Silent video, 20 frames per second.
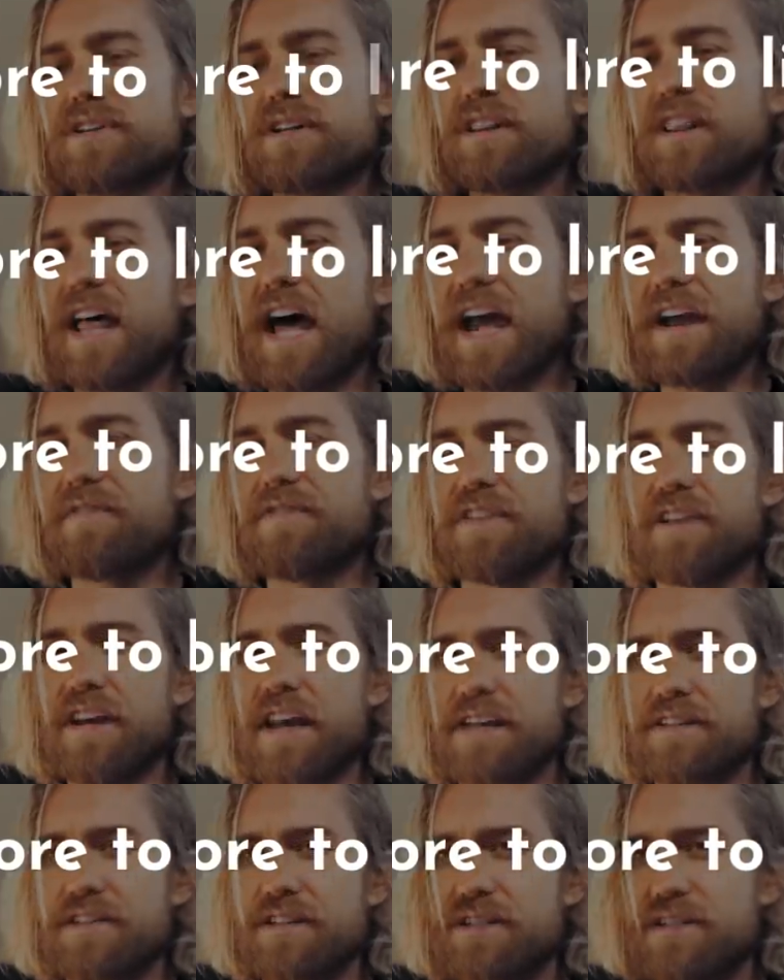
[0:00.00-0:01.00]
to life than
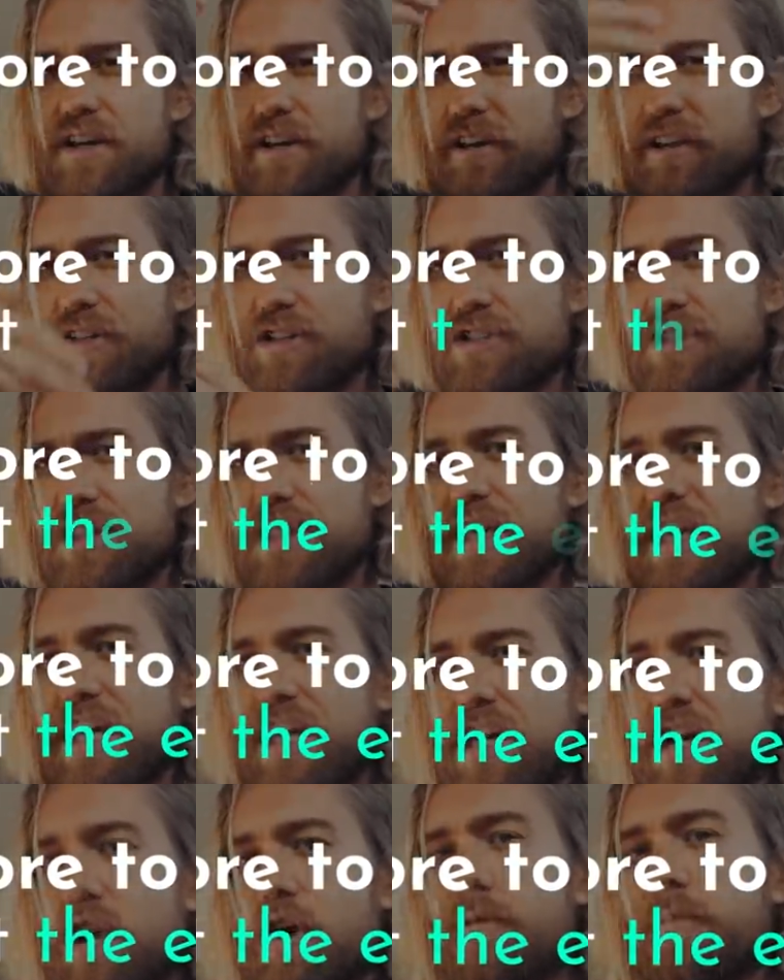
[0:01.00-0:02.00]
necessarily just the
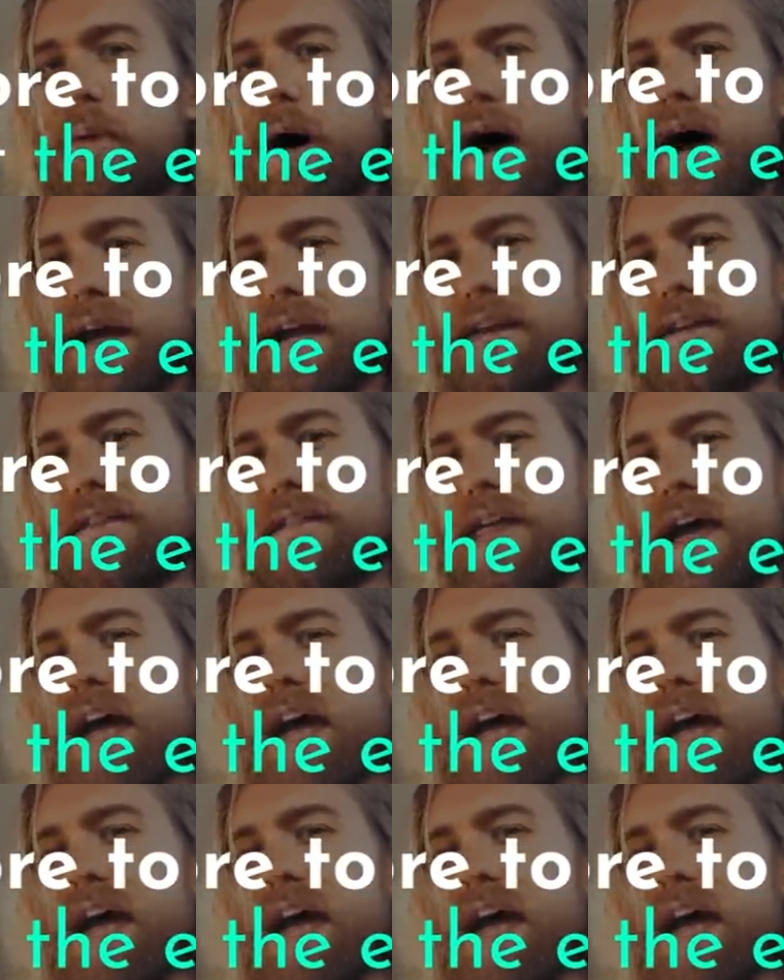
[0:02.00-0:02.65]
ego mind,